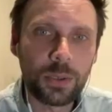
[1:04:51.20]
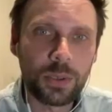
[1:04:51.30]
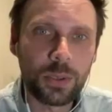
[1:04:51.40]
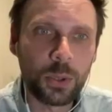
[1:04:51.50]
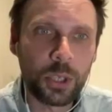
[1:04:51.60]

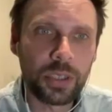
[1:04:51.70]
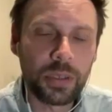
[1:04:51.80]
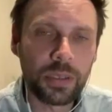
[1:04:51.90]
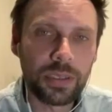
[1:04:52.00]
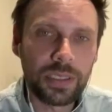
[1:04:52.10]

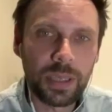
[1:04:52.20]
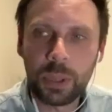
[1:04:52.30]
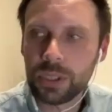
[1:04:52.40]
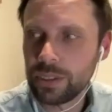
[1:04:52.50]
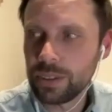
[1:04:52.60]
order a
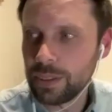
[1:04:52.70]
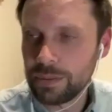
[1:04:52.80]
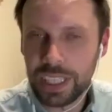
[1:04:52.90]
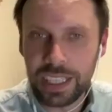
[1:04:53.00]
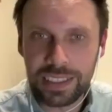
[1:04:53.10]
bottle of
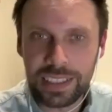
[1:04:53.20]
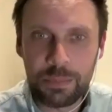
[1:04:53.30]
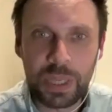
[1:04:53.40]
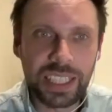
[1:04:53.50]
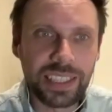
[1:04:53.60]
that
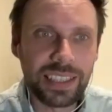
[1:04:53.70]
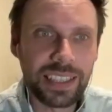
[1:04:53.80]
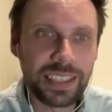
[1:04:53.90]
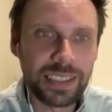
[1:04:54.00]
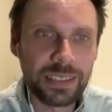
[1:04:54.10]

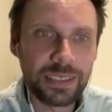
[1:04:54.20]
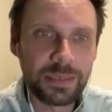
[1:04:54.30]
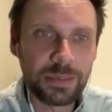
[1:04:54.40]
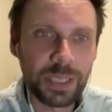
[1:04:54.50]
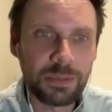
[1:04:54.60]
immediately
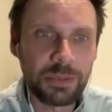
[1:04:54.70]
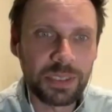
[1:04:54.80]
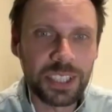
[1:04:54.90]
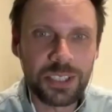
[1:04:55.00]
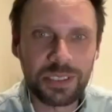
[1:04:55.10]
when we
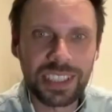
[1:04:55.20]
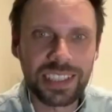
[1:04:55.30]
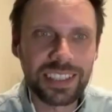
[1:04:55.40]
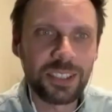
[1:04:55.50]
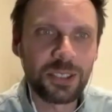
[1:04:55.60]
finished with this
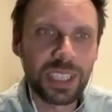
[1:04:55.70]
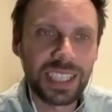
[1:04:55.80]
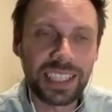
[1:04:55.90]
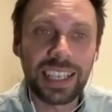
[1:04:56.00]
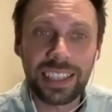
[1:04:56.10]
call.
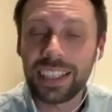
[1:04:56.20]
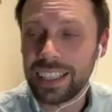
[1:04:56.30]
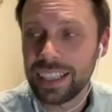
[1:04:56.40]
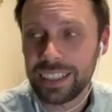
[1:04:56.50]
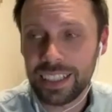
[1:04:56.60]
And I think
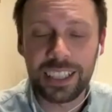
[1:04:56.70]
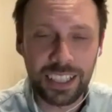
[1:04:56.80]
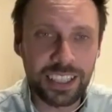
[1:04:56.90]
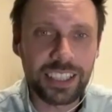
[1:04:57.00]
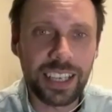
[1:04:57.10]

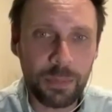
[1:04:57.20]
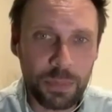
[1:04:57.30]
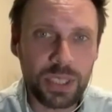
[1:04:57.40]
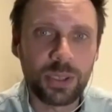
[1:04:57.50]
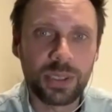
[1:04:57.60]
I
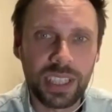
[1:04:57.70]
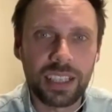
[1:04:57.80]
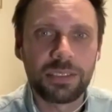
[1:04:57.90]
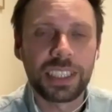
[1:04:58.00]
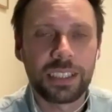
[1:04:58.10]
absolutely
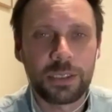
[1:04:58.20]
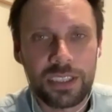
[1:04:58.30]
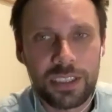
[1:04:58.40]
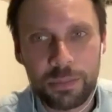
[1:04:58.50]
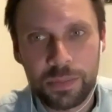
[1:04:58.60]
loved it. I
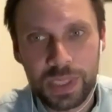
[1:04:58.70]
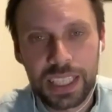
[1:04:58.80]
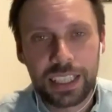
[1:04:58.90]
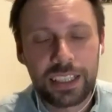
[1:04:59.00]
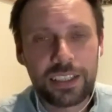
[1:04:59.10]
was
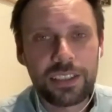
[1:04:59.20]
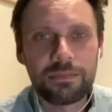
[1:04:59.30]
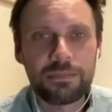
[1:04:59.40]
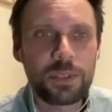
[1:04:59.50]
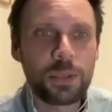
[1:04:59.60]

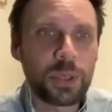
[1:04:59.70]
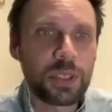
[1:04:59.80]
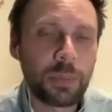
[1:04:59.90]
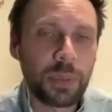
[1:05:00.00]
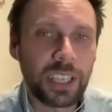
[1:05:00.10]
super
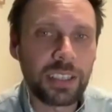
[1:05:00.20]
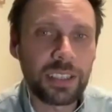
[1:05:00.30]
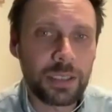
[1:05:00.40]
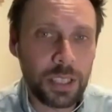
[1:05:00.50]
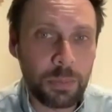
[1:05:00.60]

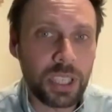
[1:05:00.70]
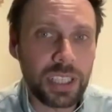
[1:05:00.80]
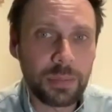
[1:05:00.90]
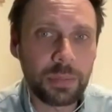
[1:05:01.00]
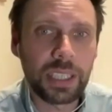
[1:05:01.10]

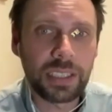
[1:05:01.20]
surprised about